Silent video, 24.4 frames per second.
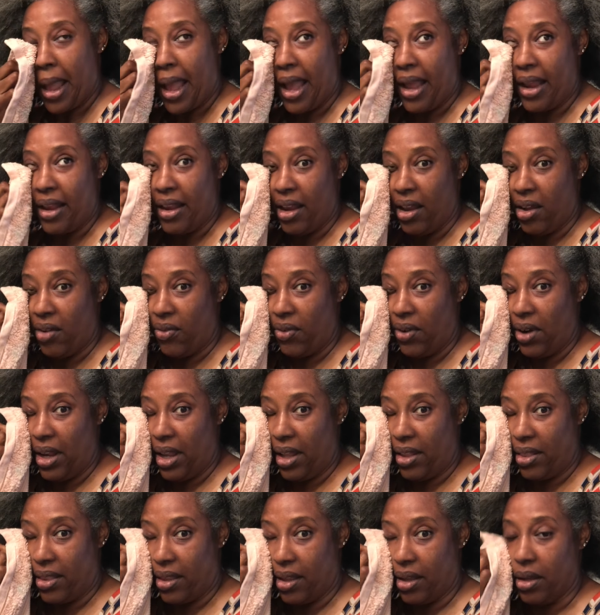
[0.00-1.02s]
I never
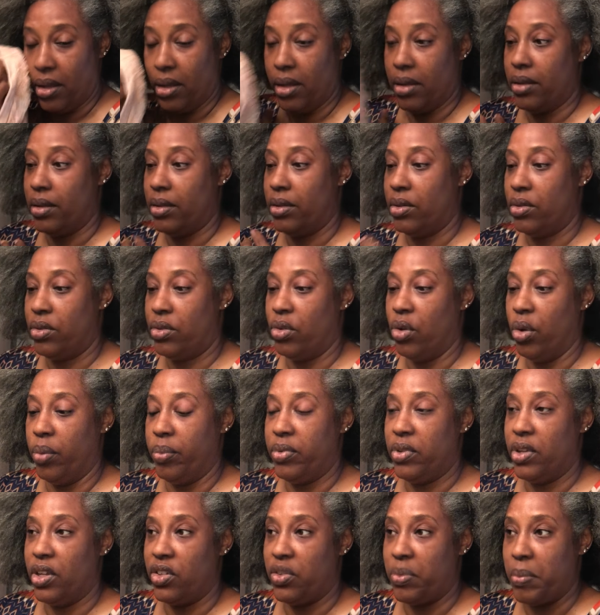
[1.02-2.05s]
let the
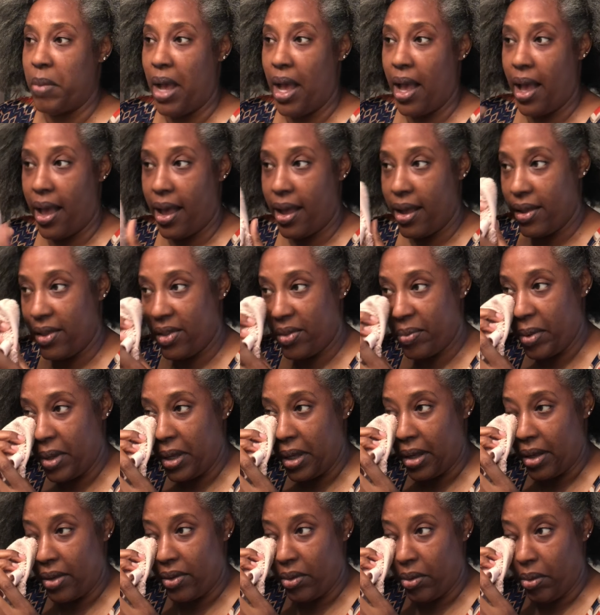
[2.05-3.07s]
soap touch my eyes
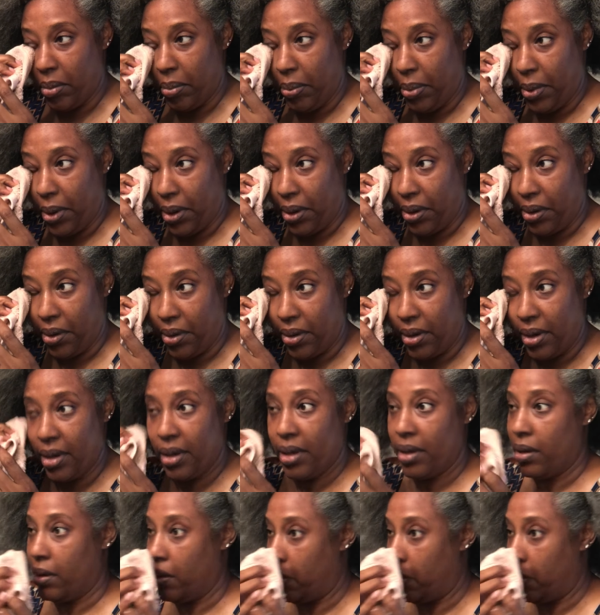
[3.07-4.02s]
because it'll burn.